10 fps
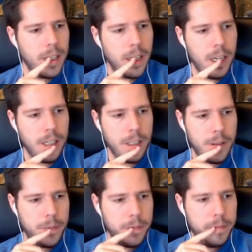
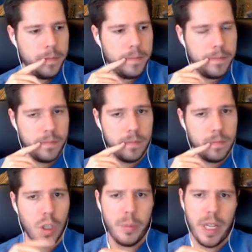Um,
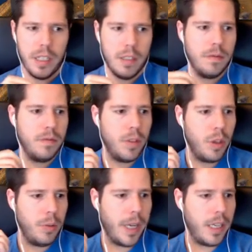not bad, not
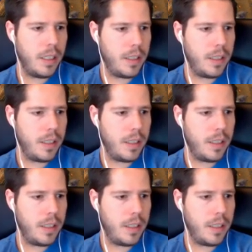bad.